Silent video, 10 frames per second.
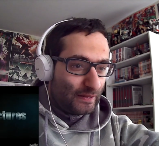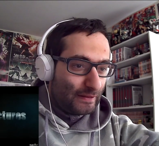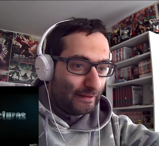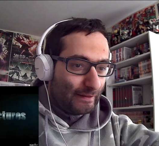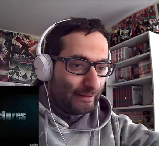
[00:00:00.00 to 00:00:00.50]

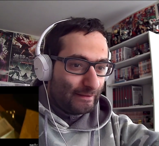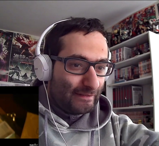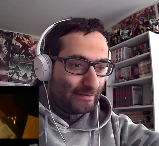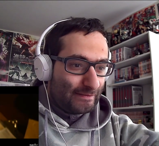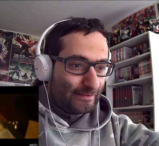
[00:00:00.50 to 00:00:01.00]

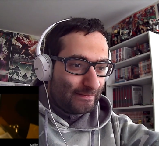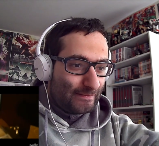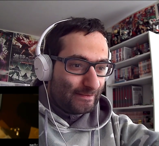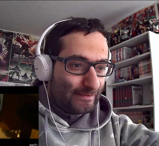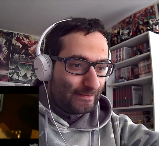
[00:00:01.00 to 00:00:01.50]

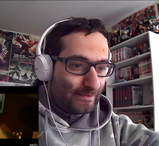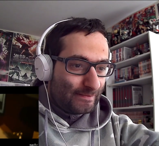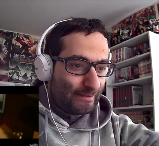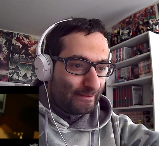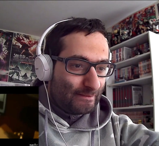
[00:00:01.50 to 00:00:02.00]
(no one is talking)